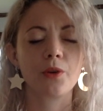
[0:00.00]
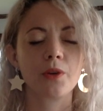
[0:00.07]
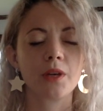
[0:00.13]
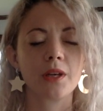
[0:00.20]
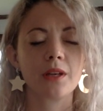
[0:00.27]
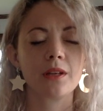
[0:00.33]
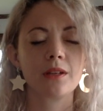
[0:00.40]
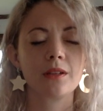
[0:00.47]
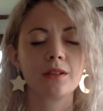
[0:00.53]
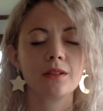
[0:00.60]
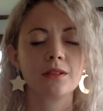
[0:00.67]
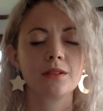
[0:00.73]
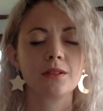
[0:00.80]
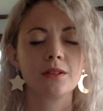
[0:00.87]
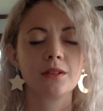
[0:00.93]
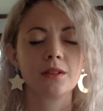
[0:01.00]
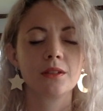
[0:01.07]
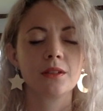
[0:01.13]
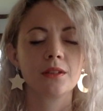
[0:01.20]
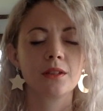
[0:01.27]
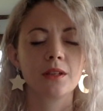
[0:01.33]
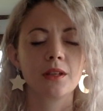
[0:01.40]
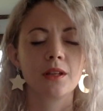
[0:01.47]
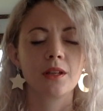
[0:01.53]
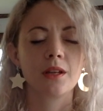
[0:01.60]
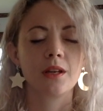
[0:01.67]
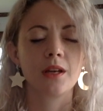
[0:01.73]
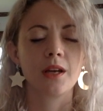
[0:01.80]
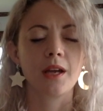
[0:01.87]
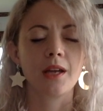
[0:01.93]
in
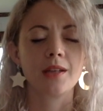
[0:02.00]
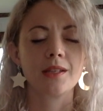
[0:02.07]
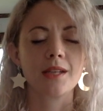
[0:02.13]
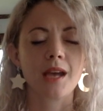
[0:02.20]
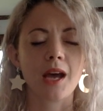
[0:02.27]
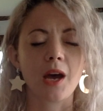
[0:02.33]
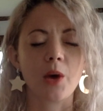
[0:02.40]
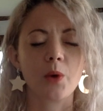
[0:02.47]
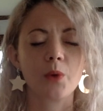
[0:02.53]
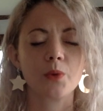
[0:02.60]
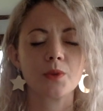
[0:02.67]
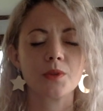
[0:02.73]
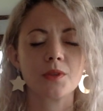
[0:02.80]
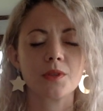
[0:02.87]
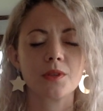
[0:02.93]
and out.